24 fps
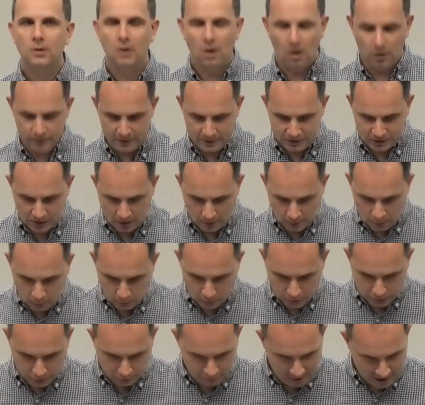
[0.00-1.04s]
on this
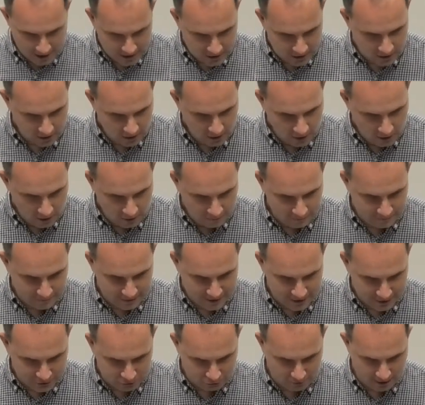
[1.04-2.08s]
so-called threat of
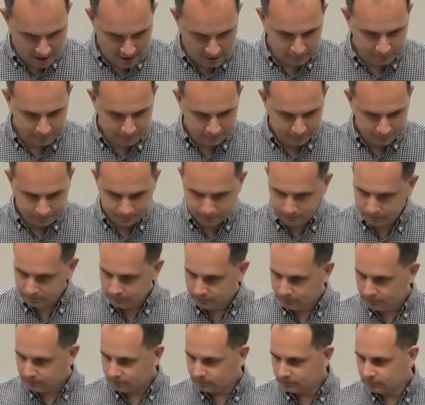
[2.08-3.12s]
Israel.
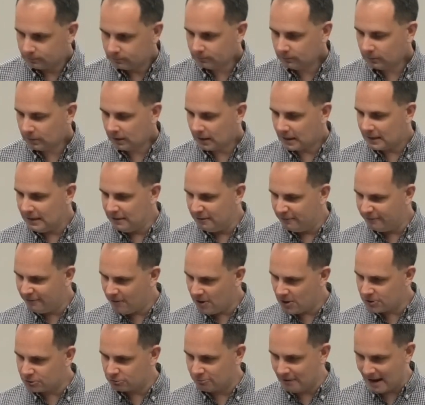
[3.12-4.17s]
In the
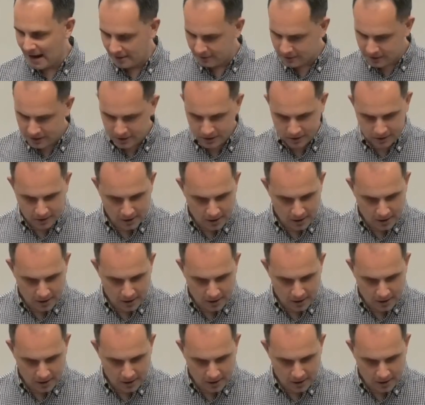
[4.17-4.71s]
first round,